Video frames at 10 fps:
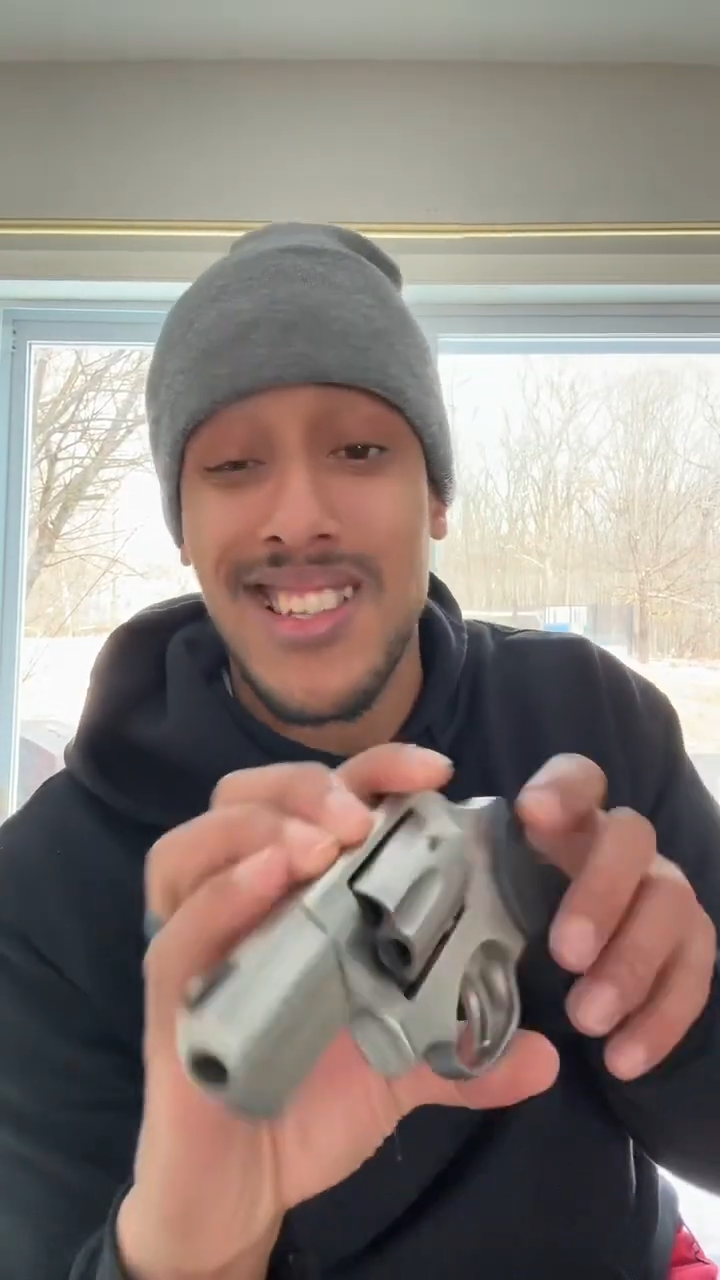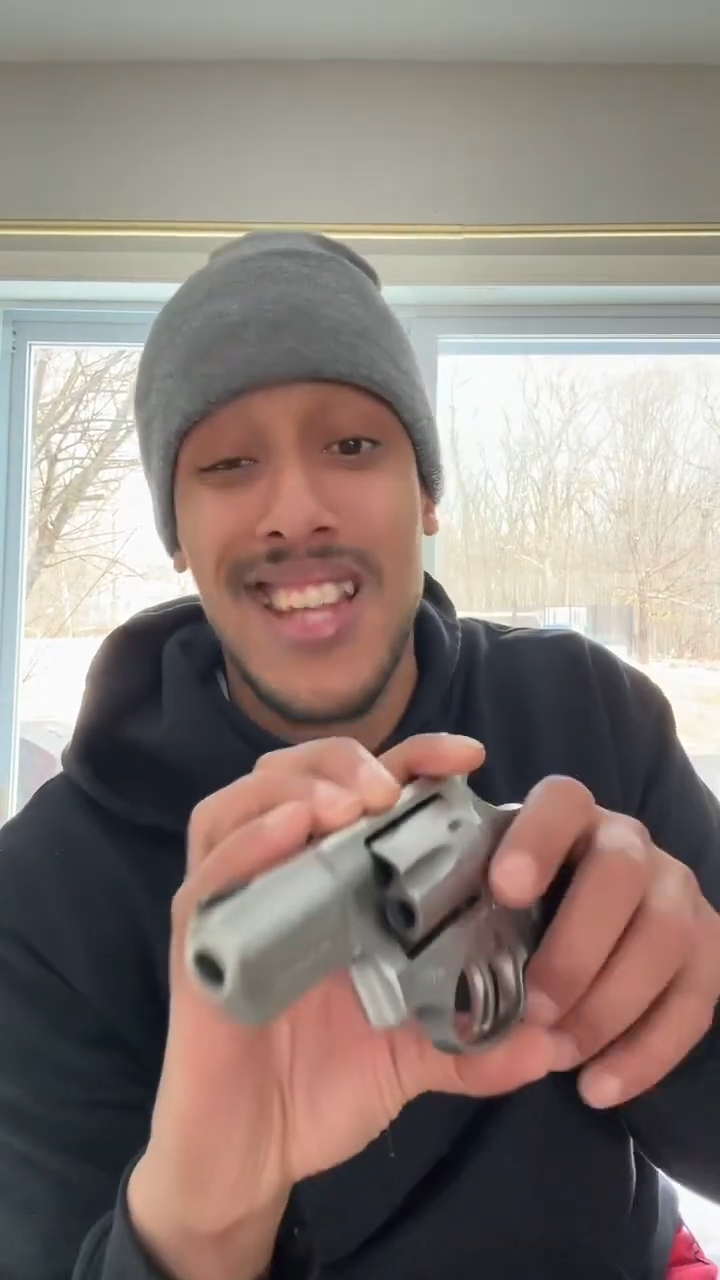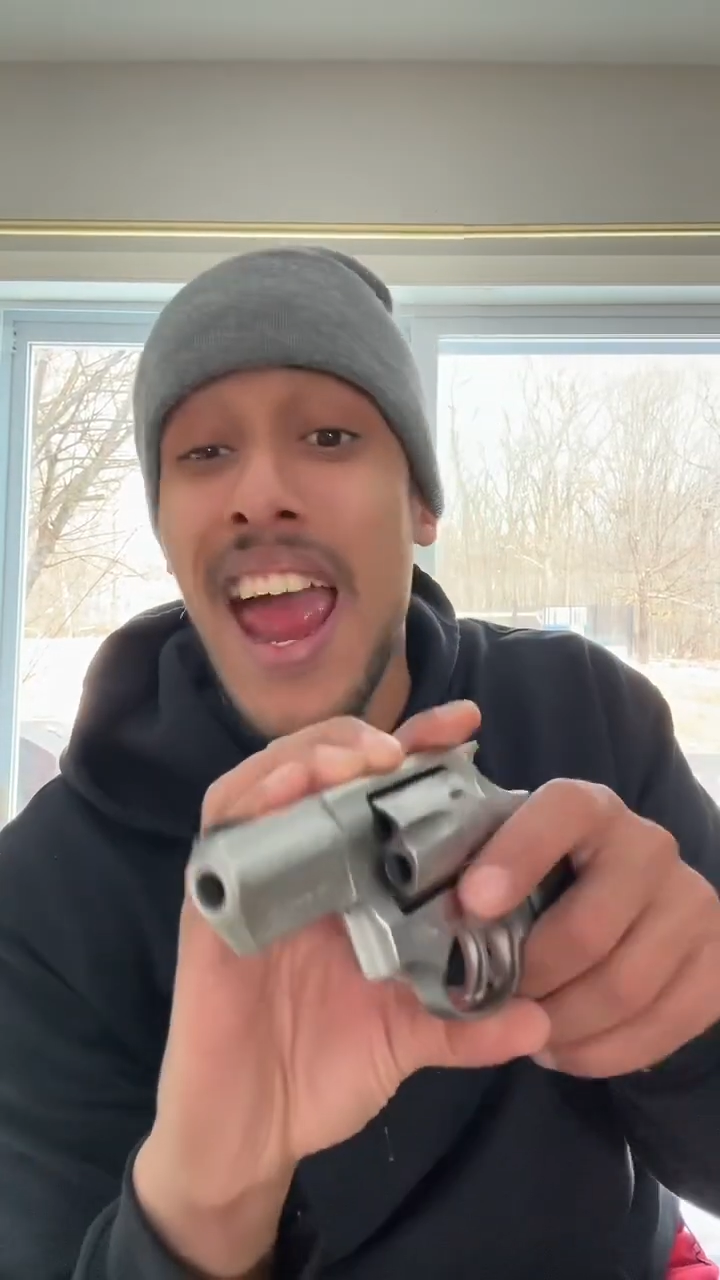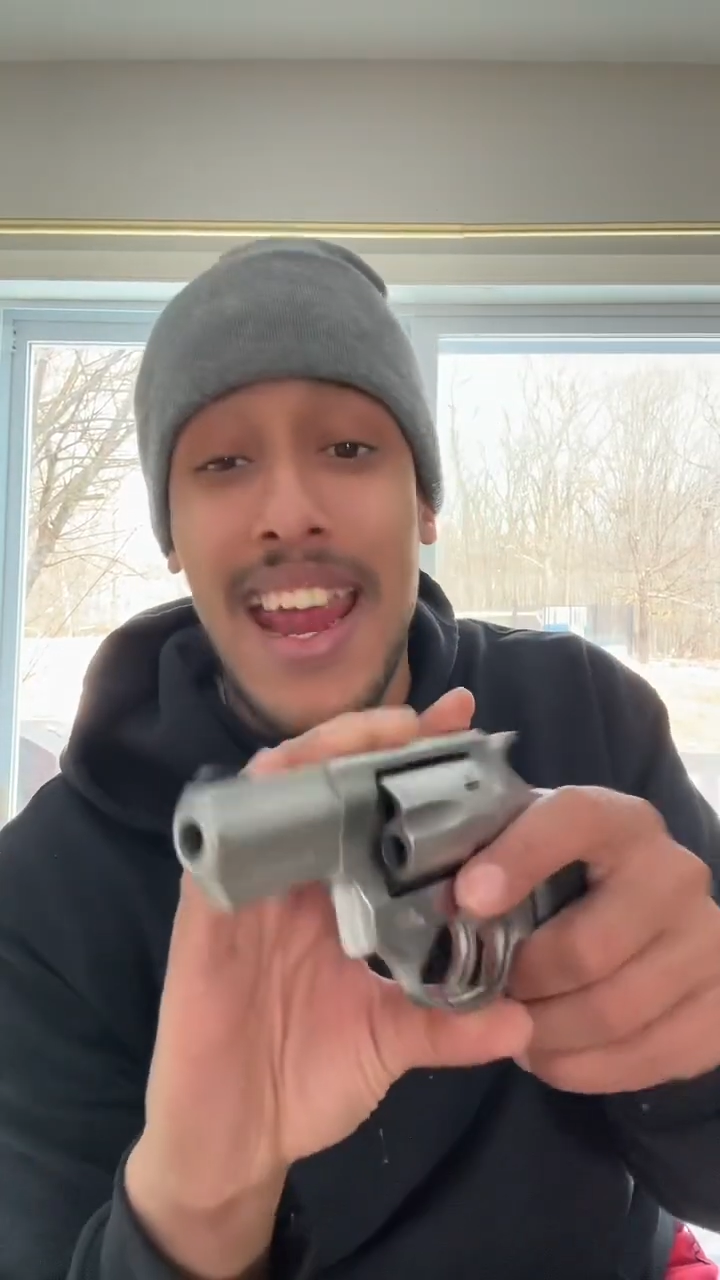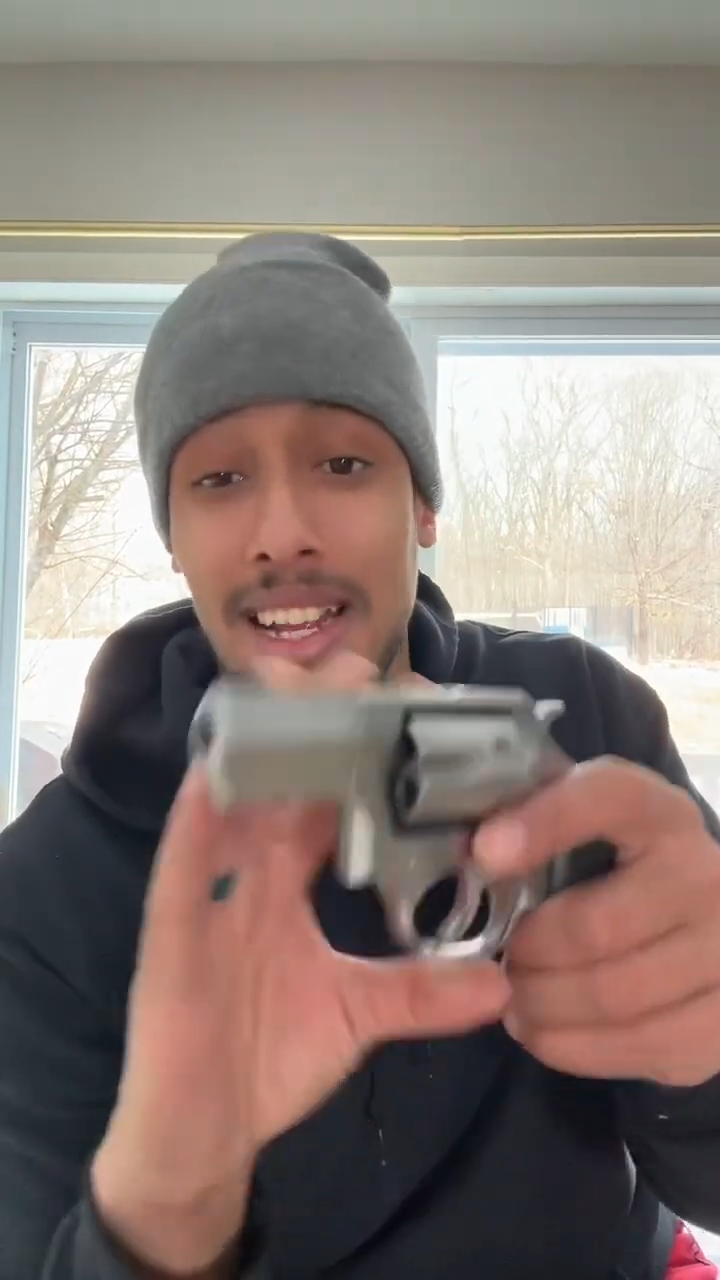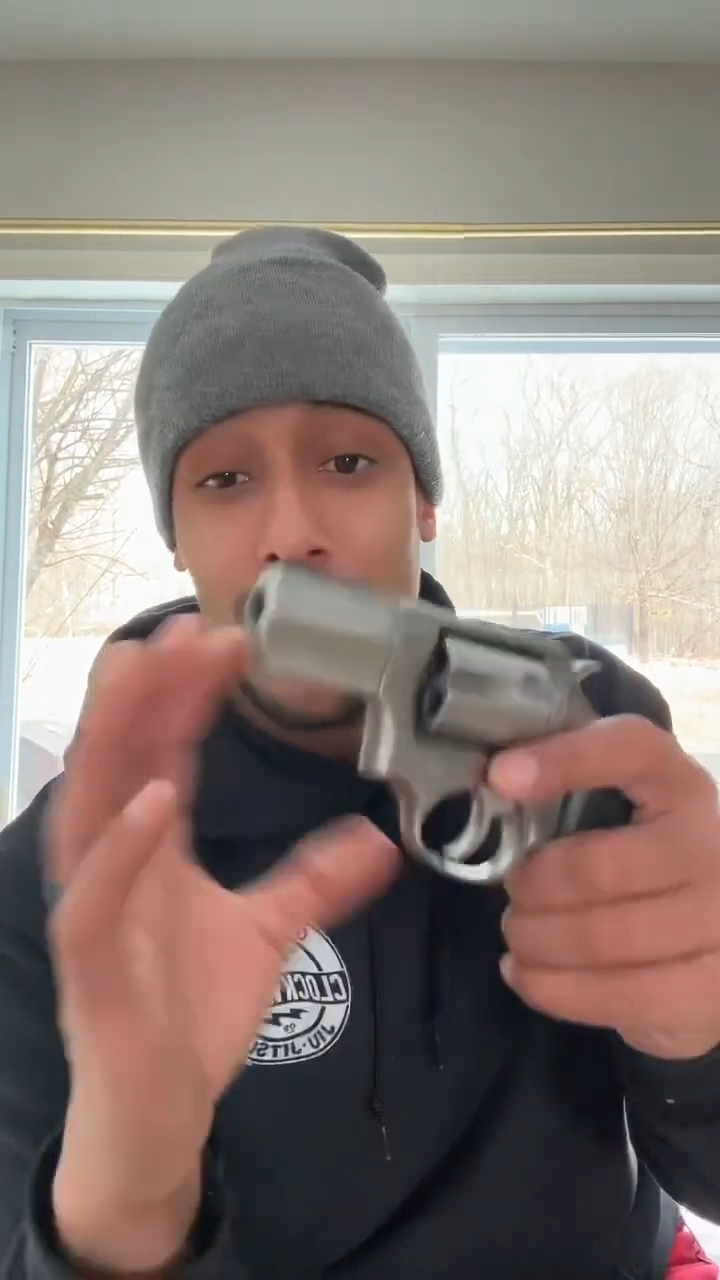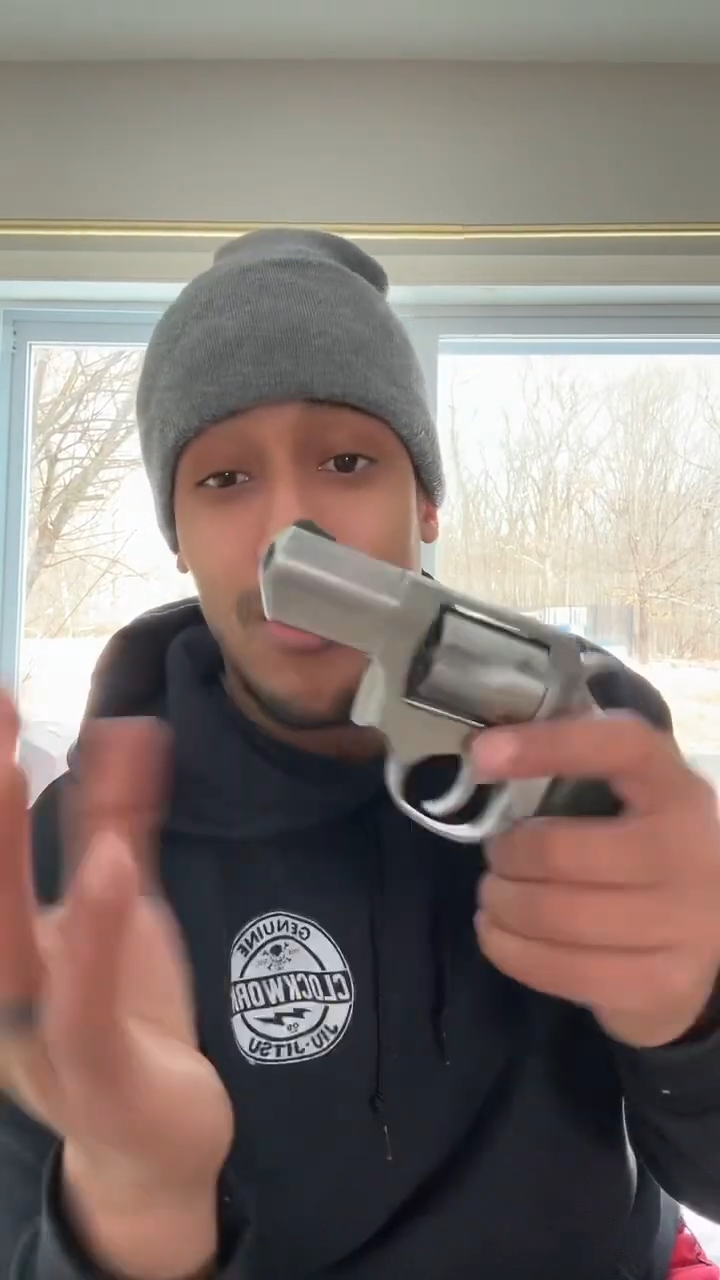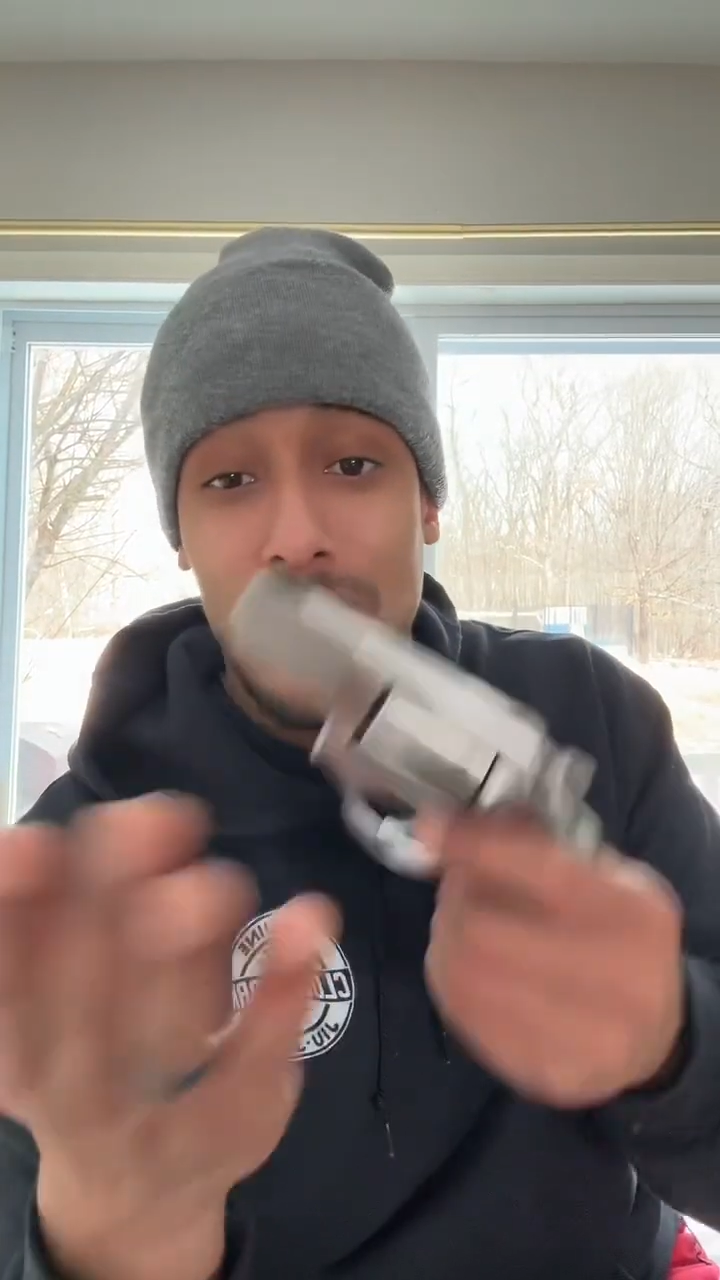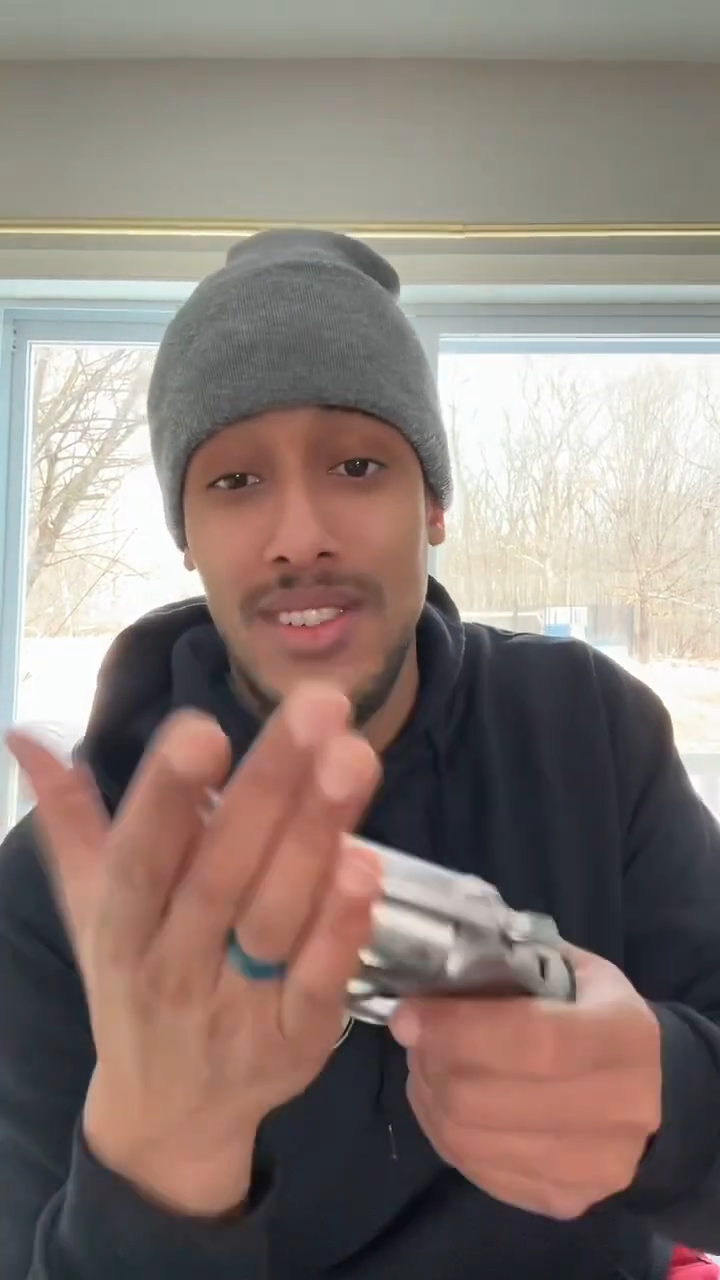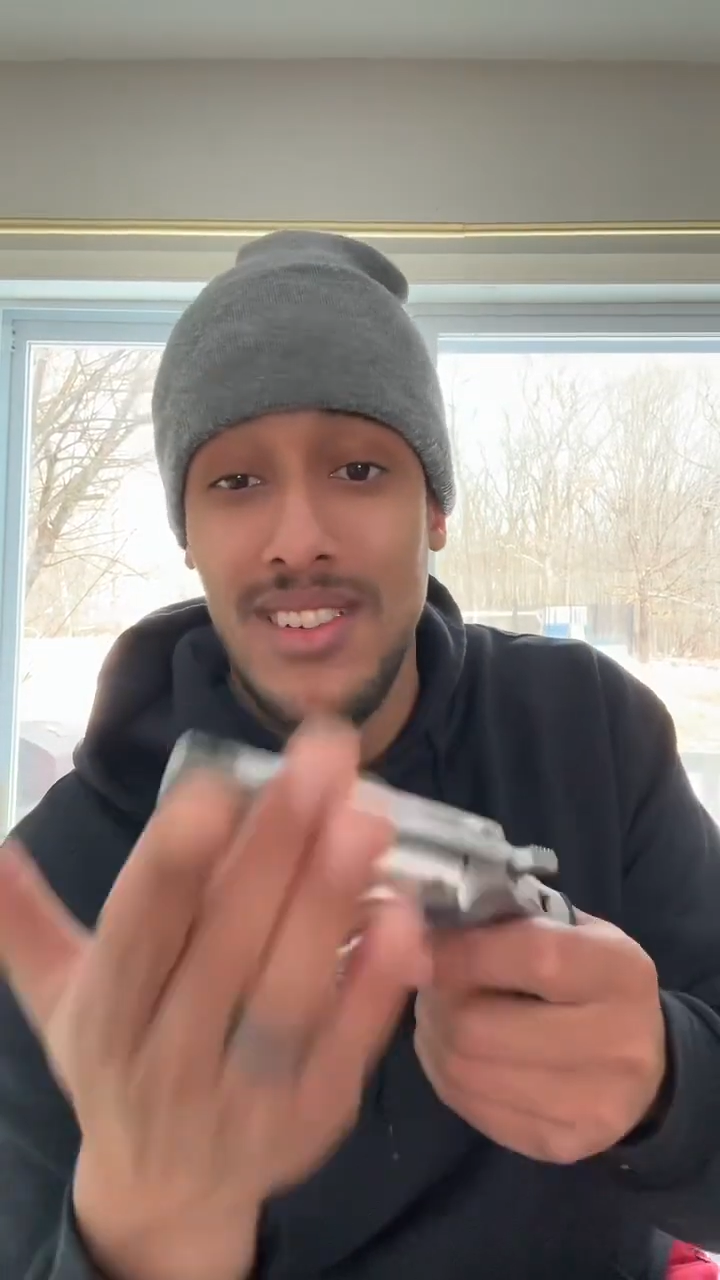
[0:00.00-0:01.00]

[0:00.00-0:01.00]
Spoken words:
tank, dude.